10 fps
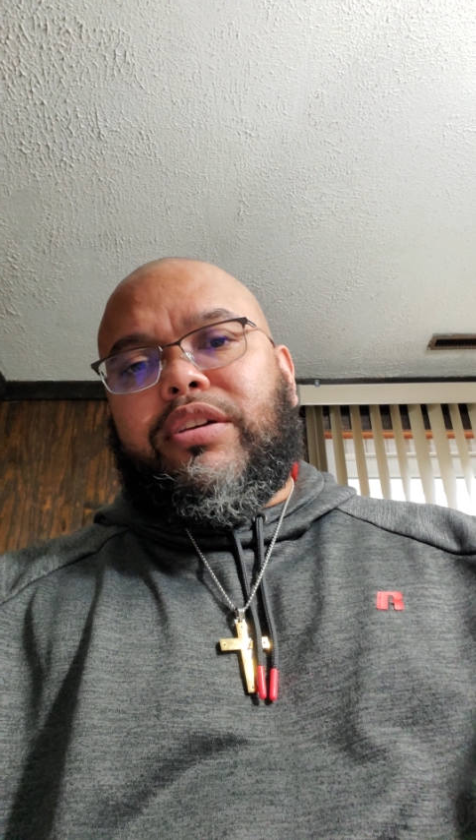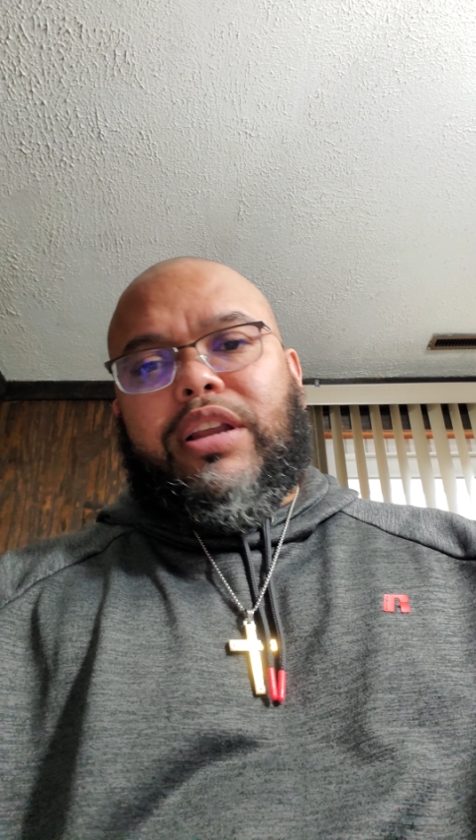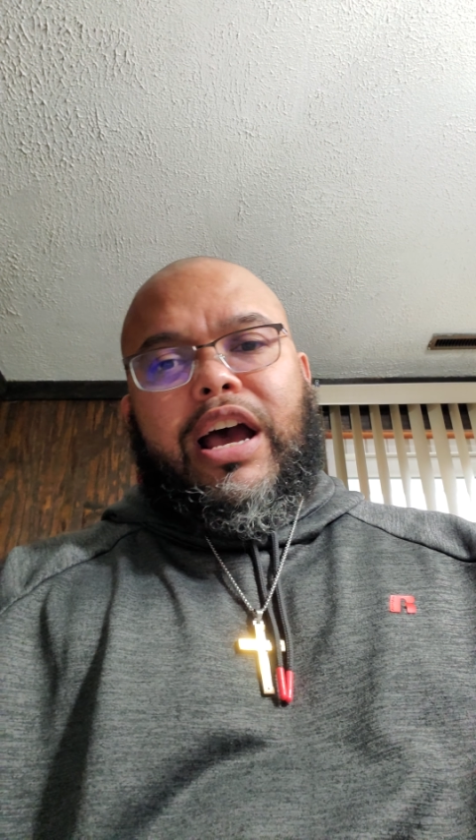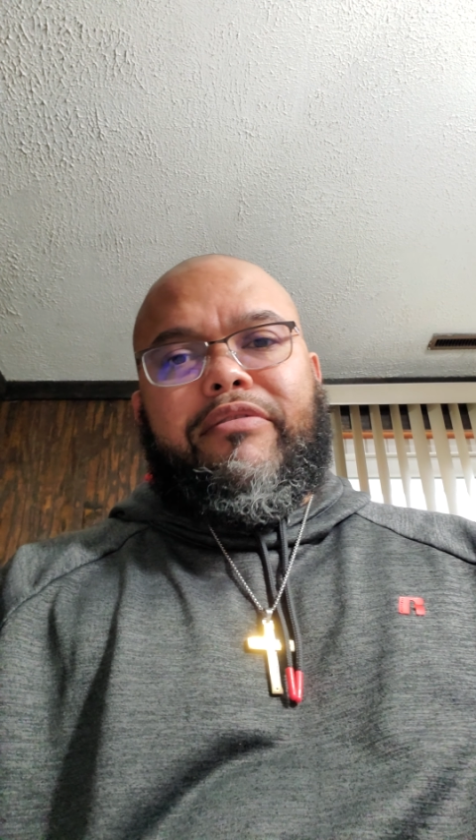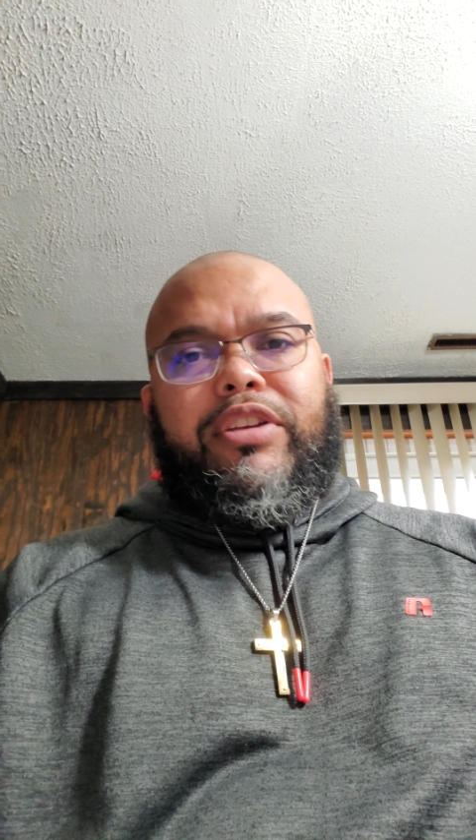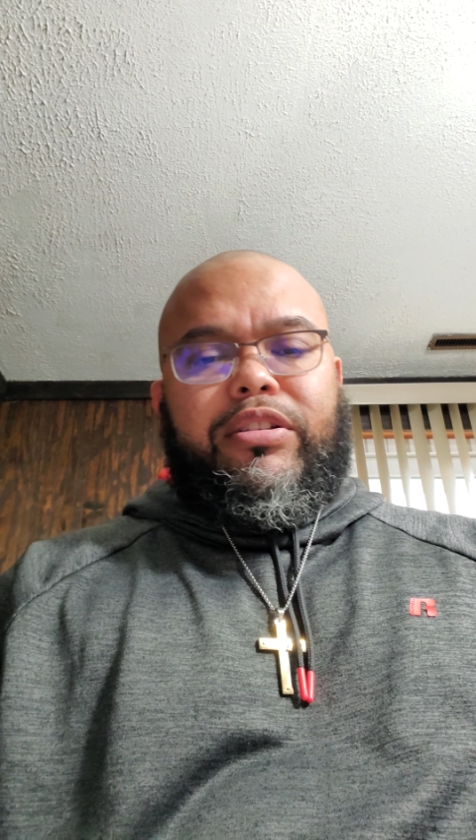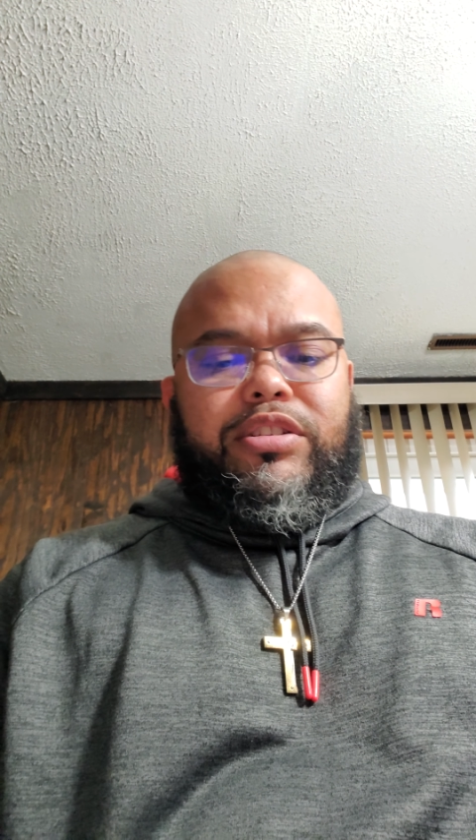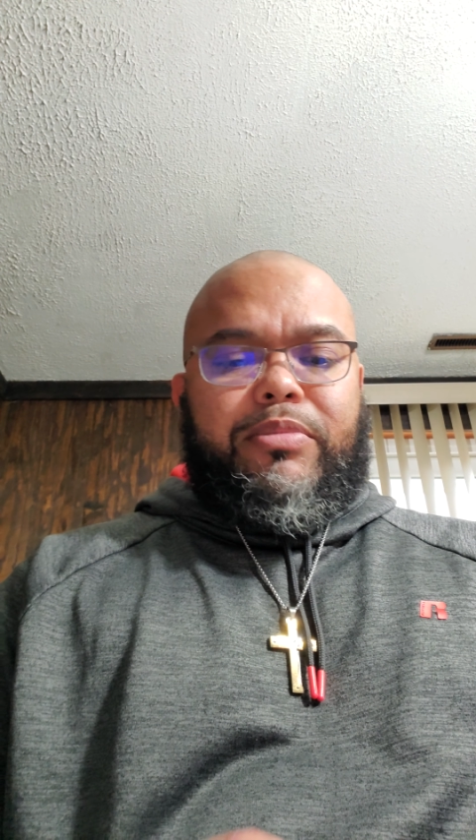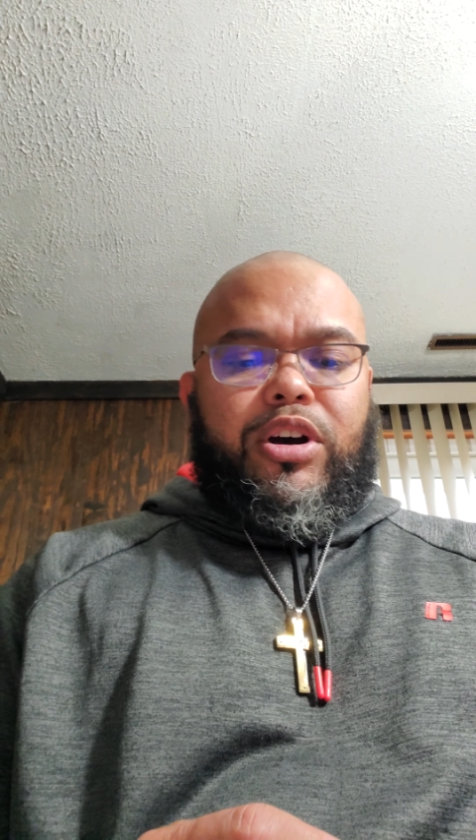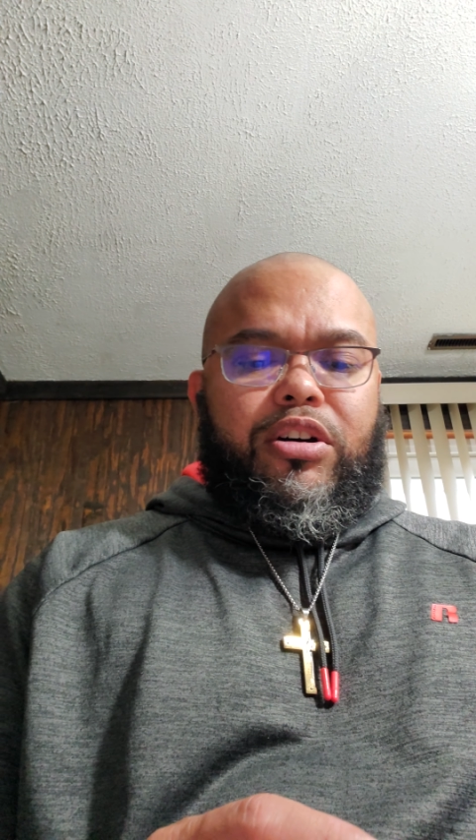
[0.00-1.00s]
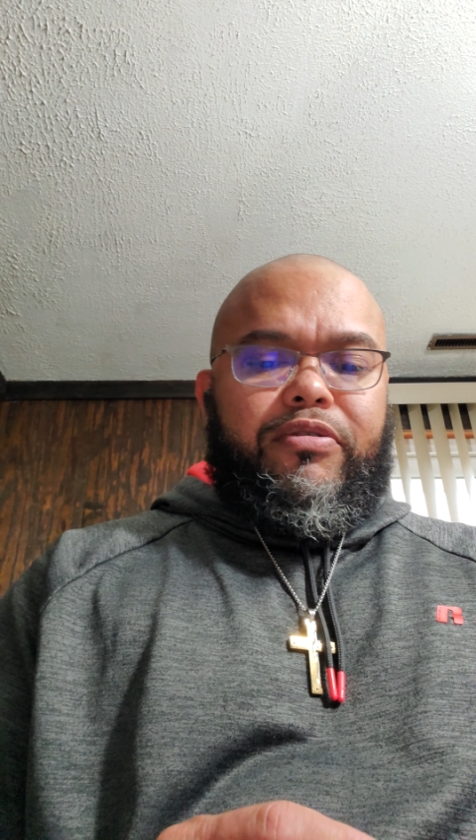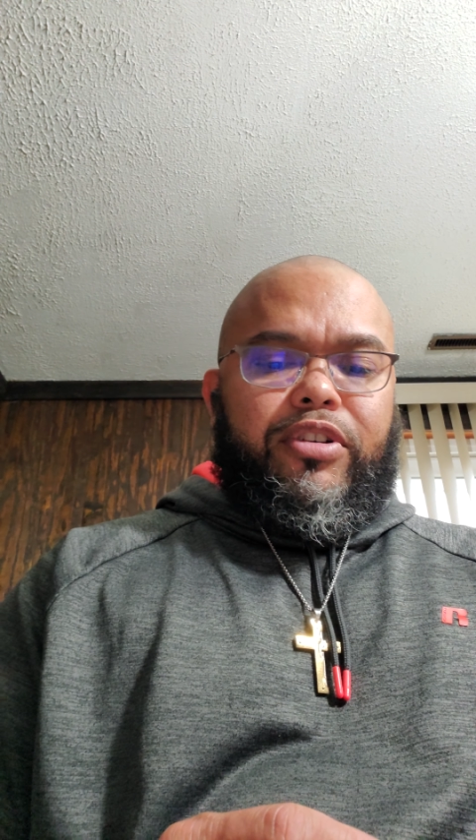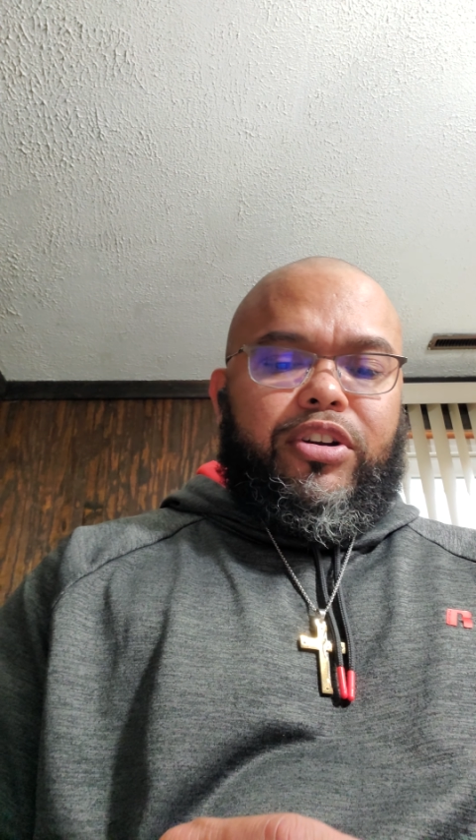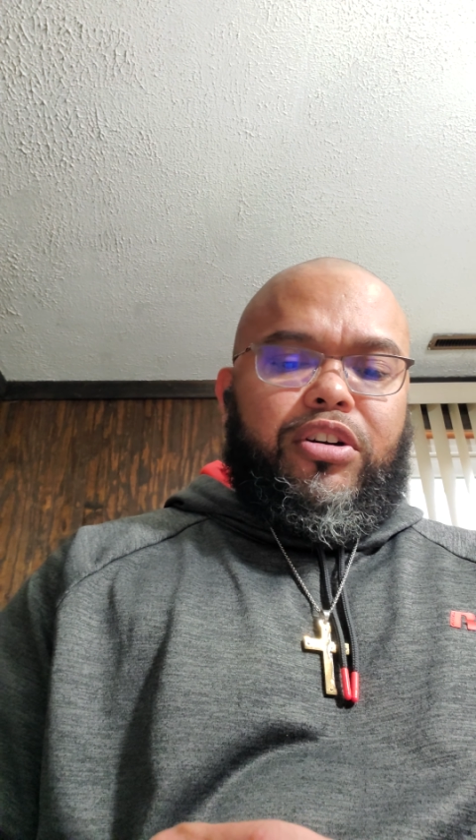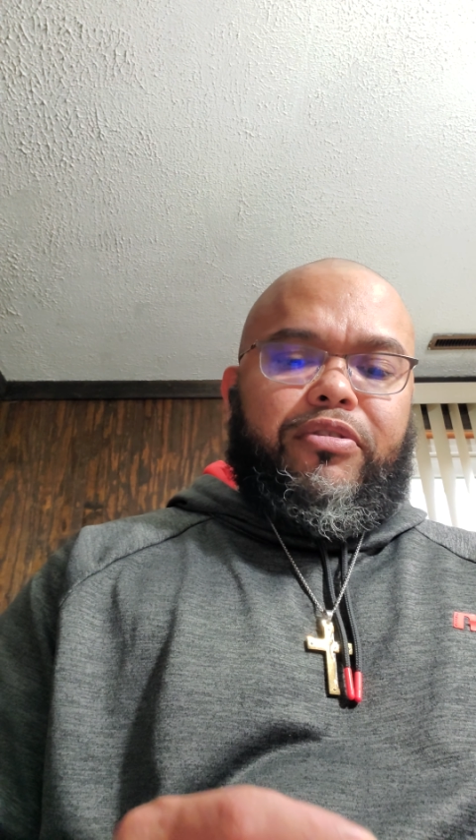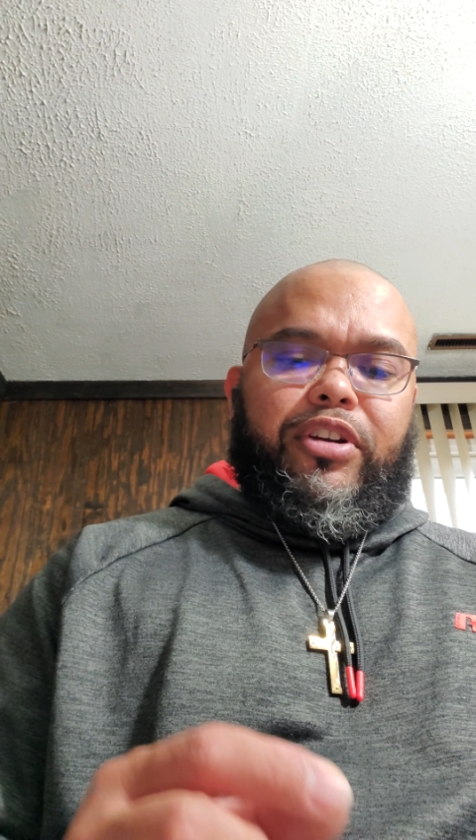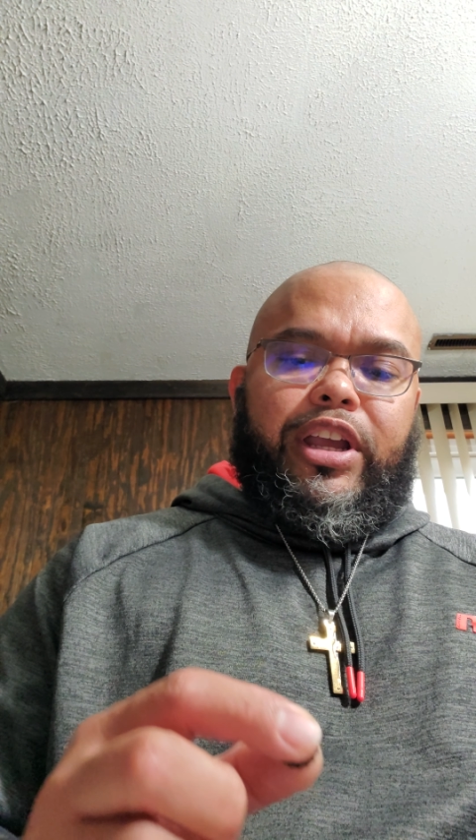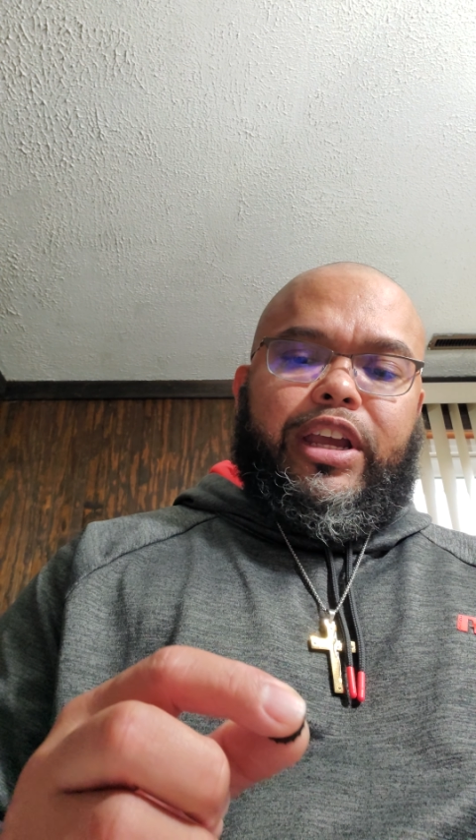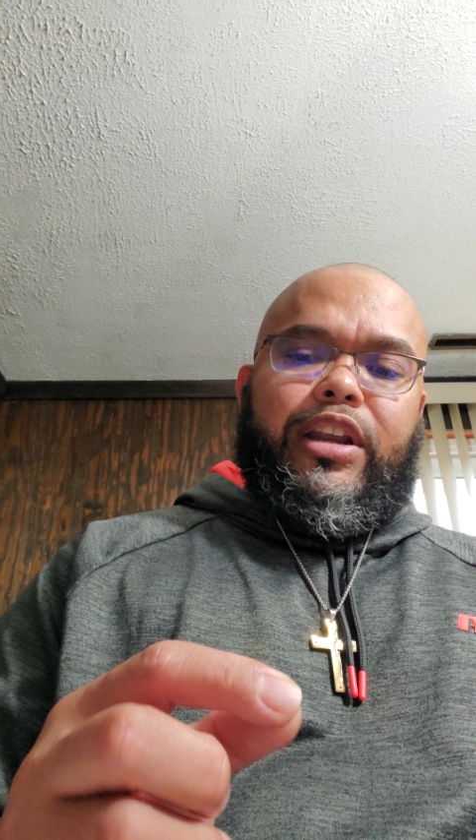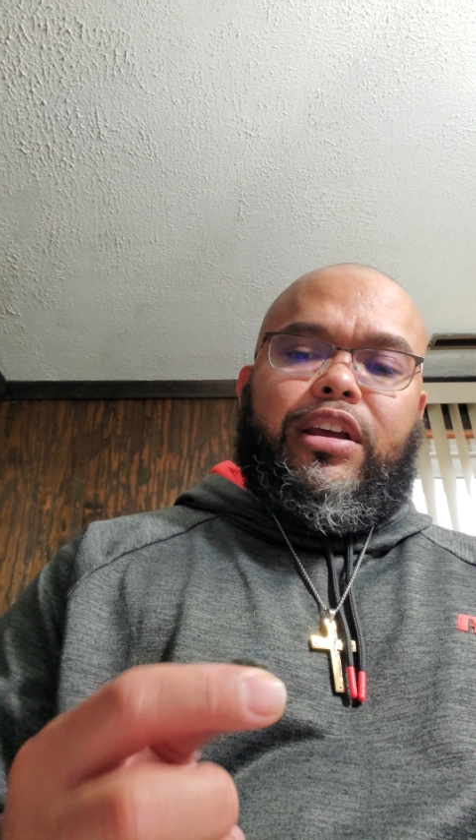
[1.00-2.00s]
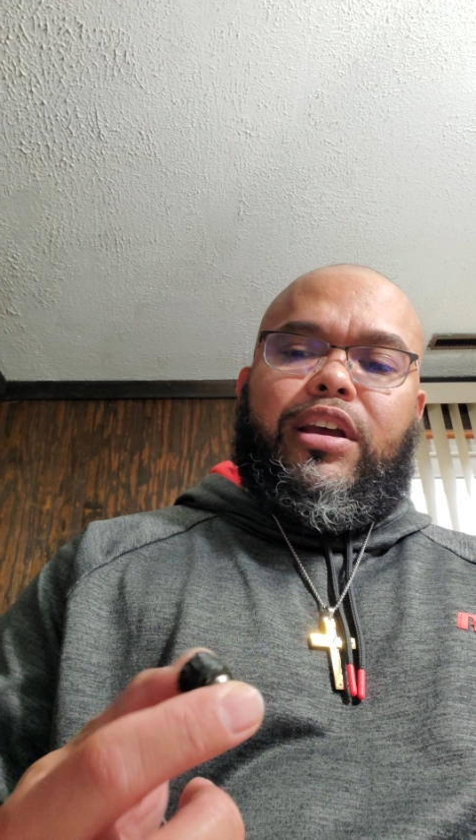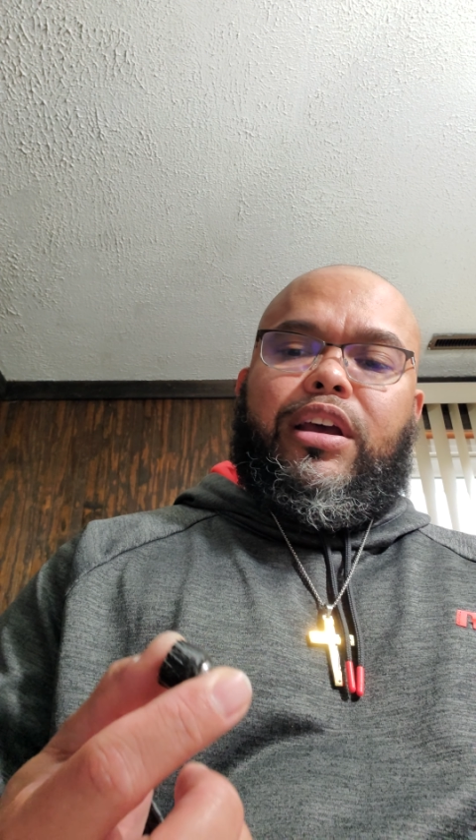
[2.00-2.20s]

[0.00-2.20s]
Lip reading: I've used them over and over again.